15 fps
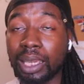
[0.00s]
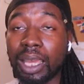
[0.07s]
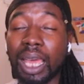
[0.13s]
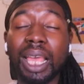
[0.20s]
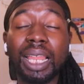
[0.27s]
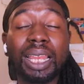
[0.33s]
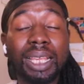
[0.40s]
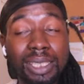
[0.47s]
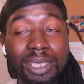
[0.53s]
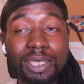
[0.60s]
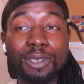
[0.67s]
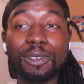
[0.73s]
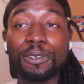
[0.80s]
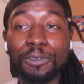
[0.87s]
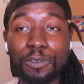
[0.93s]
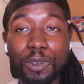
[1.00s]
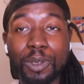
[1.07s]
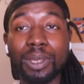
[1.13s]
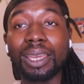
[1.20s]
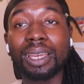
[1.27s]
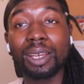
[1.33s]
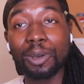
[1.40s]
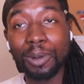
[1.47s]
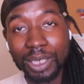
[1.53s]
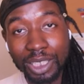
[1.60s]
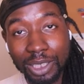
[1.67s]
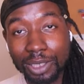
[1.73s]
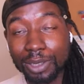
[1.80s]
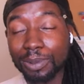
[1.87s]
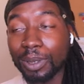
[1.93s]
And I still feel like
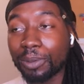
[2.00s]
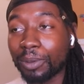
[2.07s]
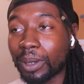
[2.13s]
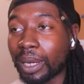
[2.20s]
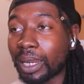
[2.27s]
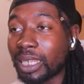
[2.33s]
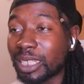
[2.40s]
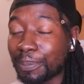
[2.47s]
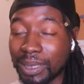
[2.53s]
questions were raised,